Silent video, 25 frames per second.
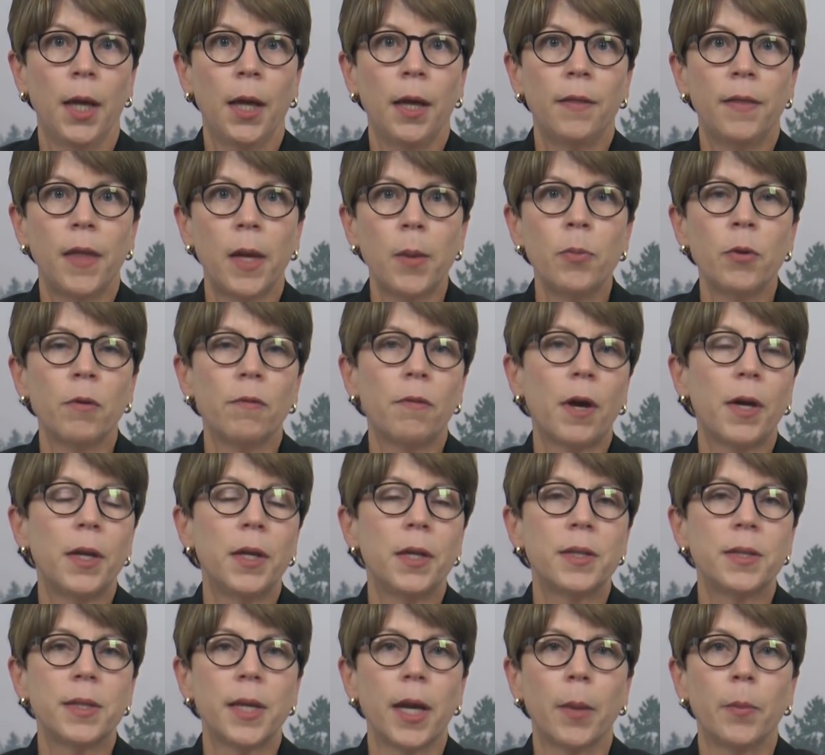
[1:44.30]
They provide
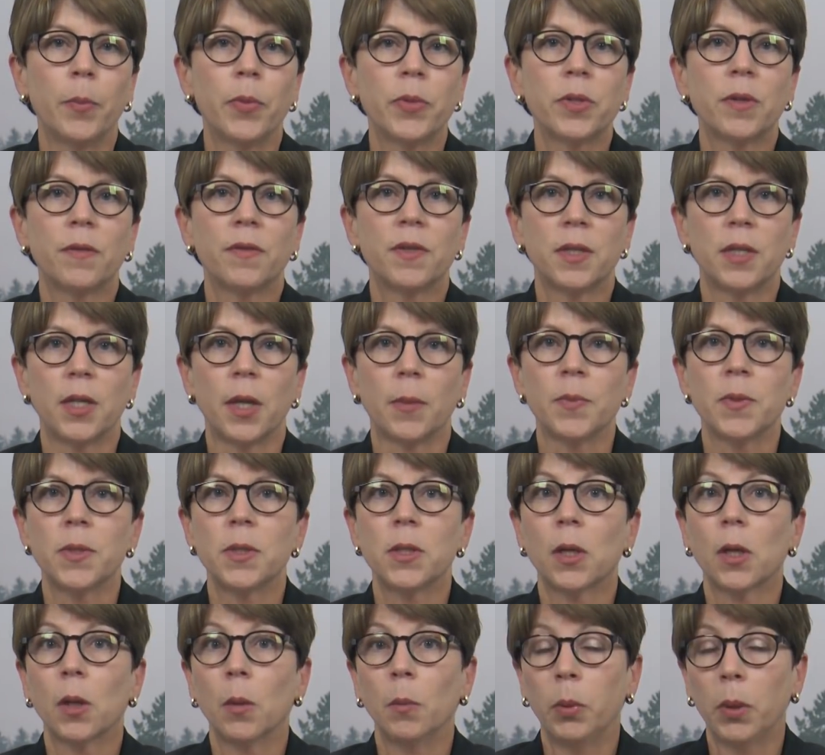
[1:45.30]
examples of steps
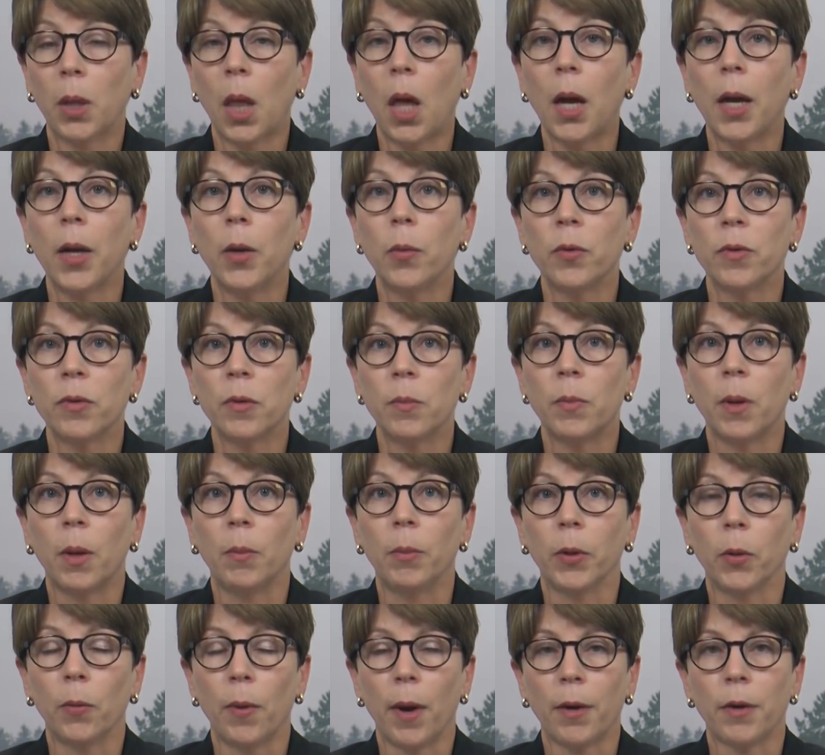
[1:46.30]
to comply with the
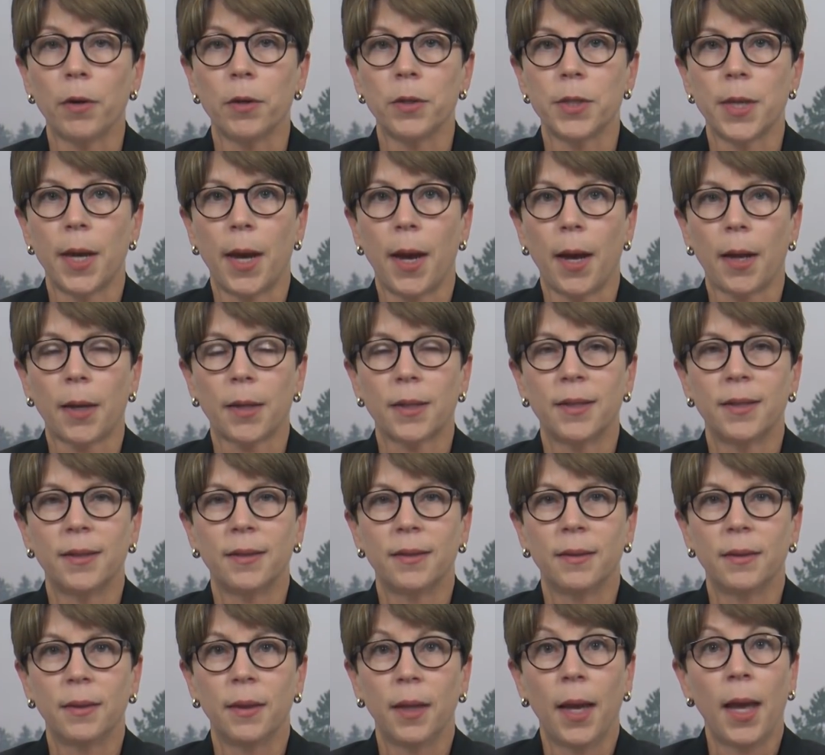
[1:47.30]
Public Records Act.
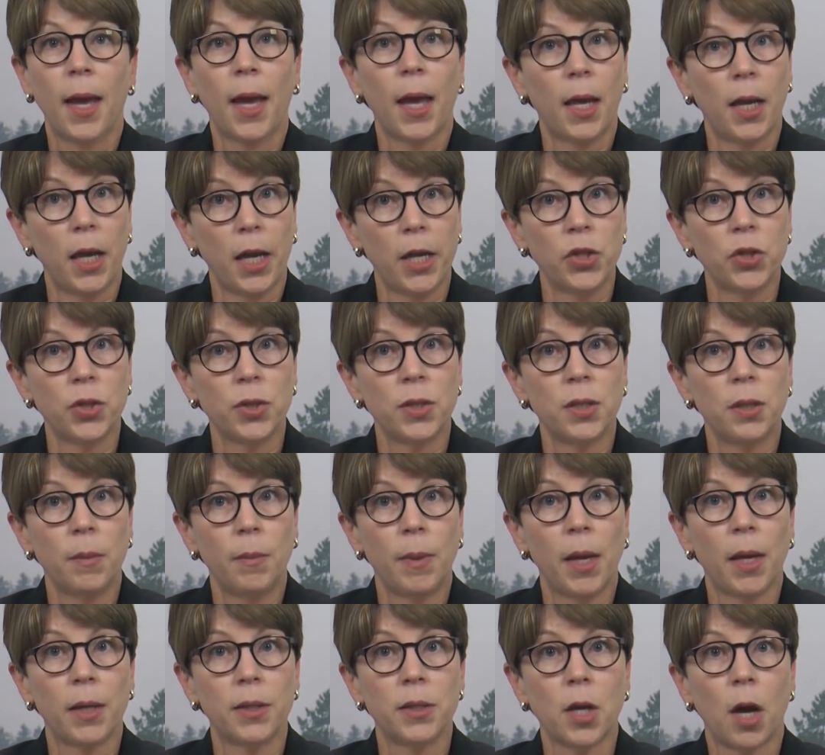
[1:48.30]
An agency
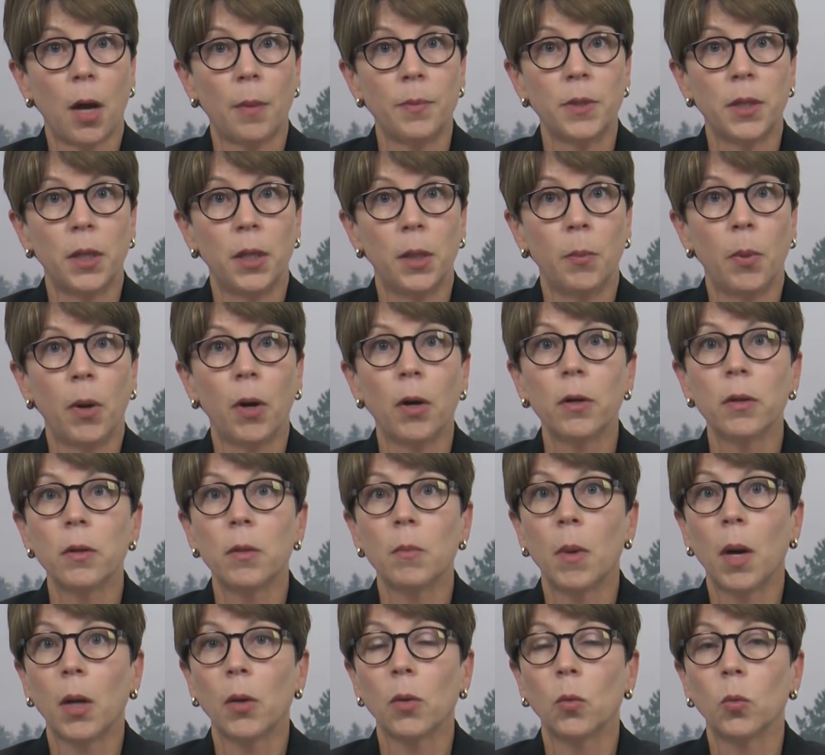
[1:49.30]
may adopt any part of the
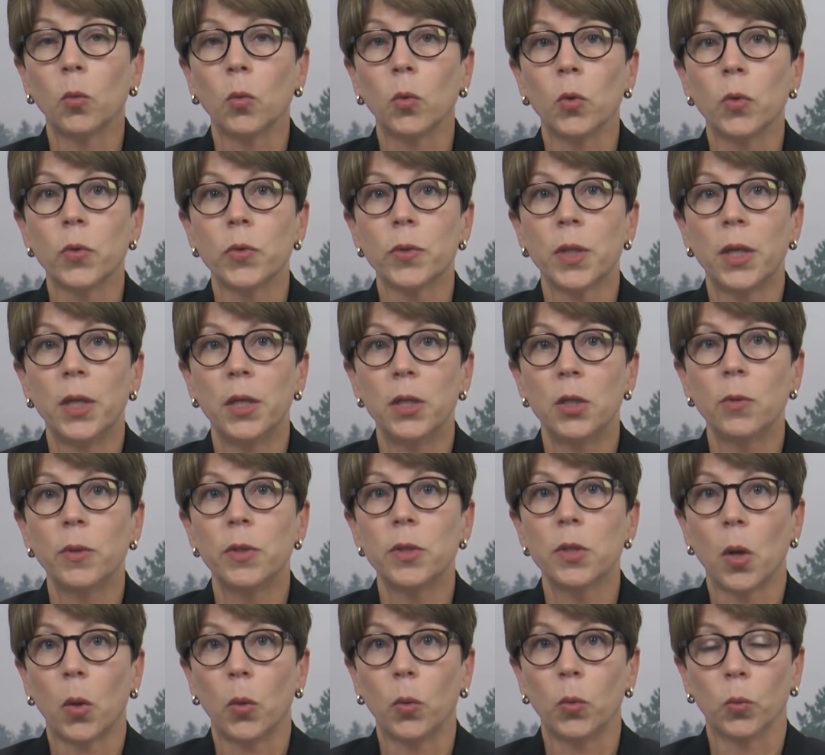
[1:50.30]
model rules into
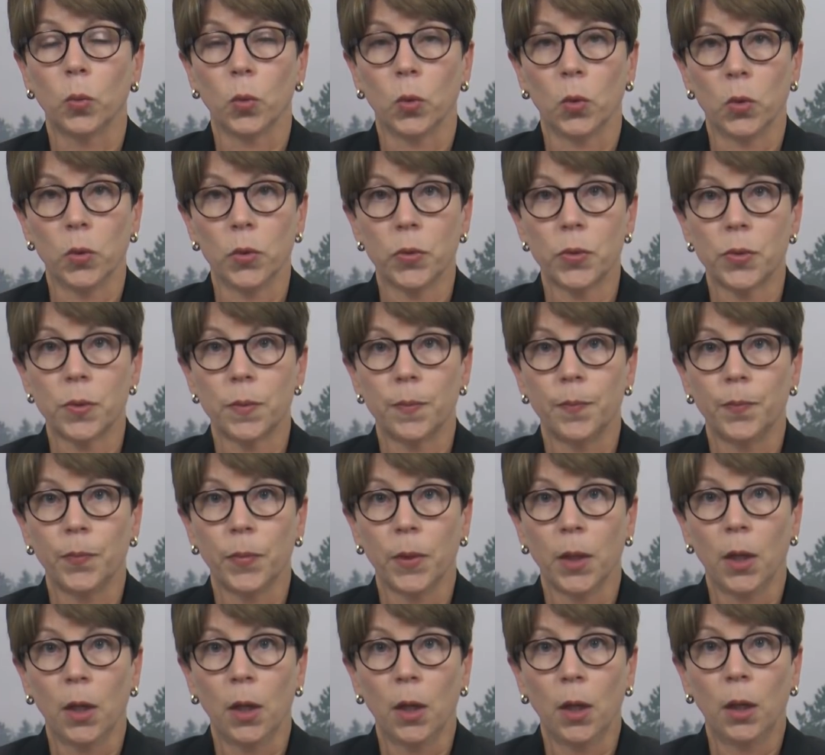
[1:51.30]
its own rules.
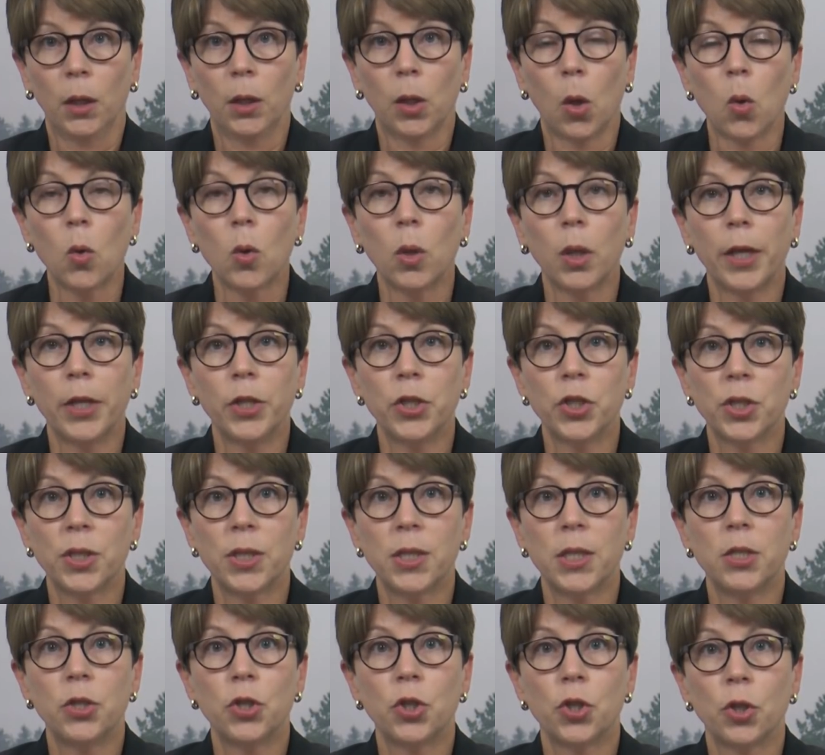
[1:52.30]
Local
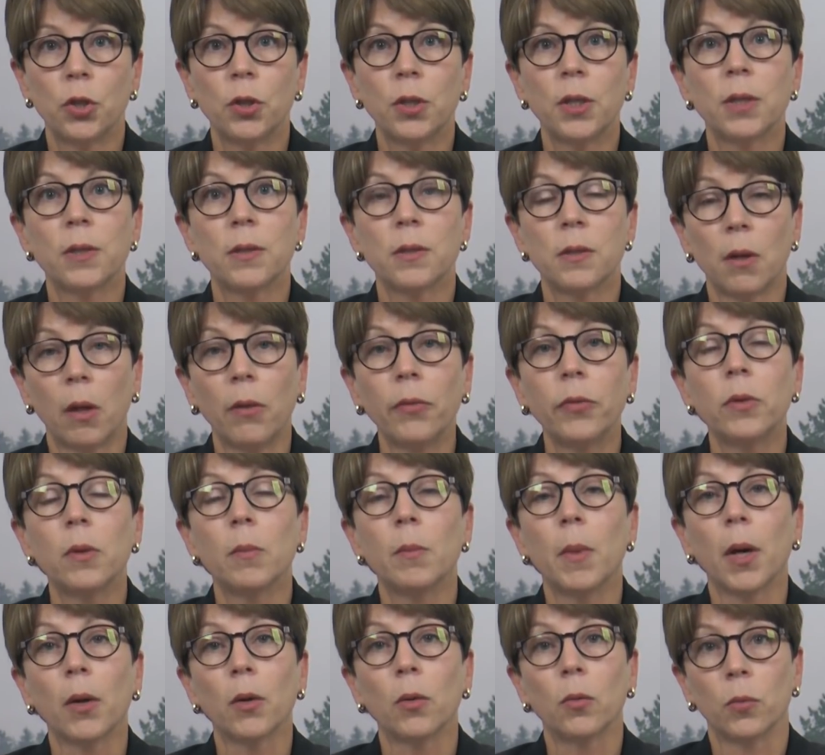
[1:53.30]
agencies should consult the
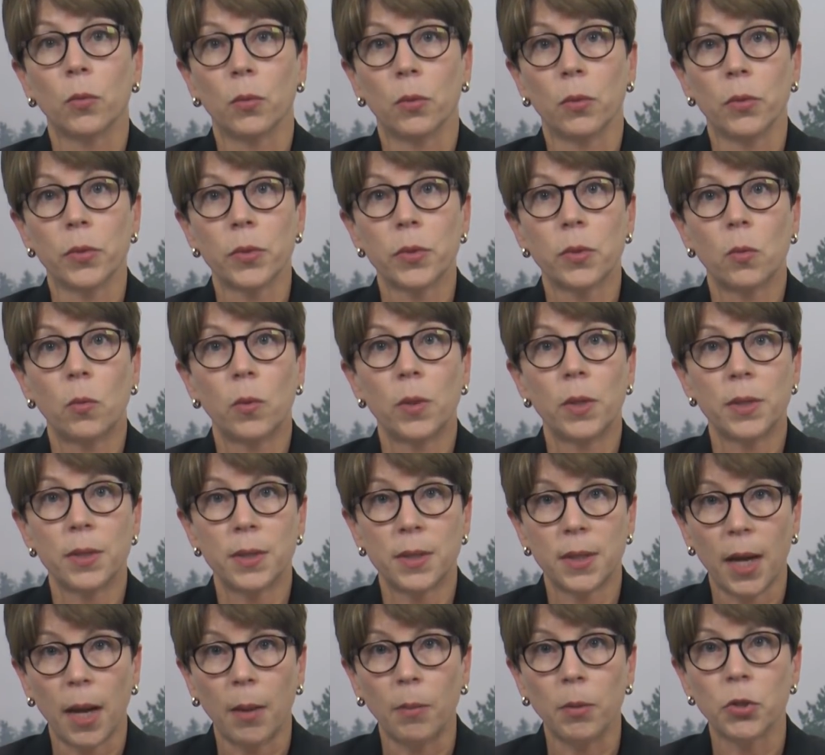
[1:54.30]
model rules when
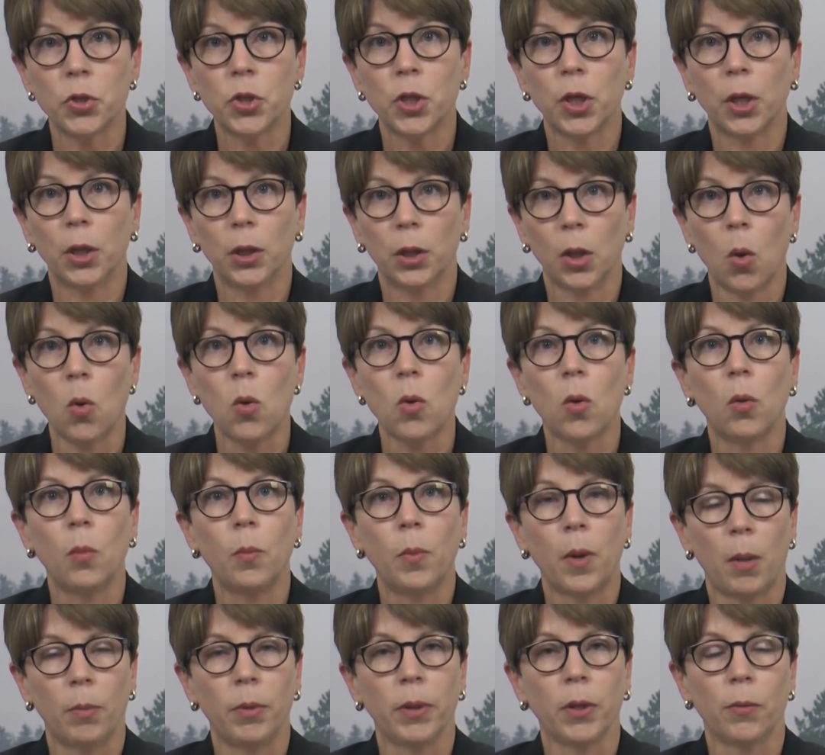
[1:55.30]
establishing local
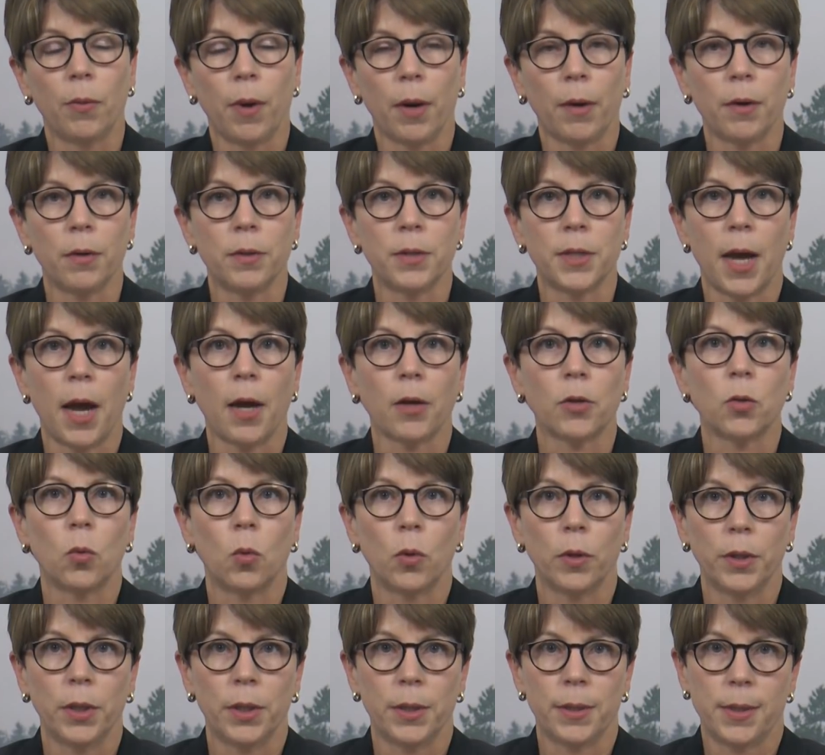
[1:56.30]
Public Records Act
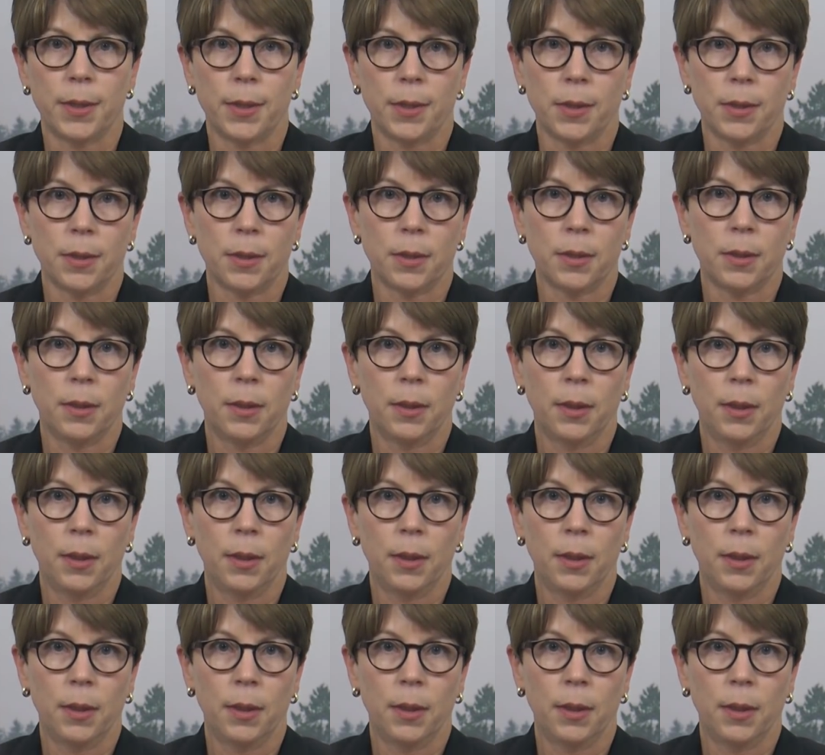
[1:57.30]
ordinances.